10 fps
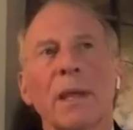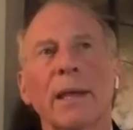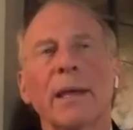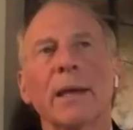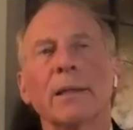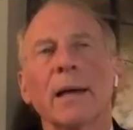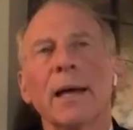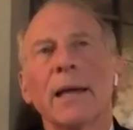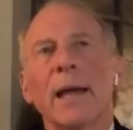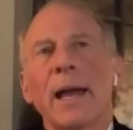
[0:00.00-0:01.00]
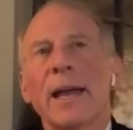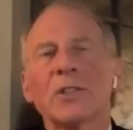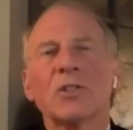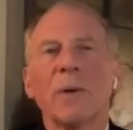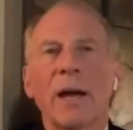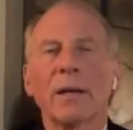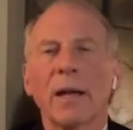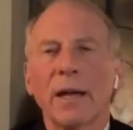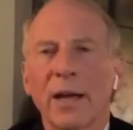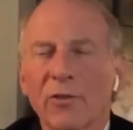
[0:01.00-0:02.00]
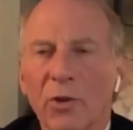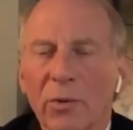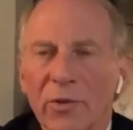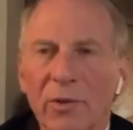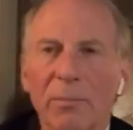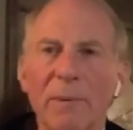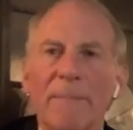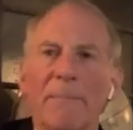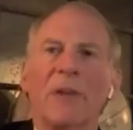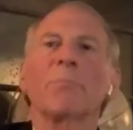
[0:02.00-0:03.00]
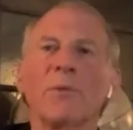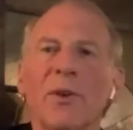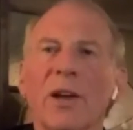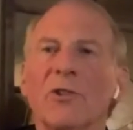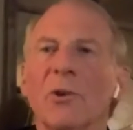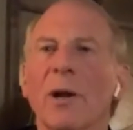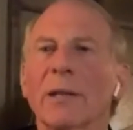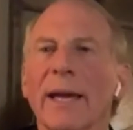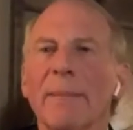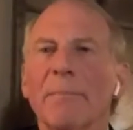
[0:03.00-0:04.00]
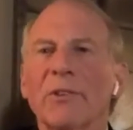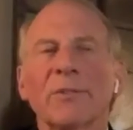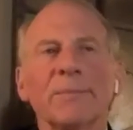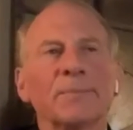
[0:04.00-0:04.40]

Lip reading: And I asked around and I asked who was the best professor on campus.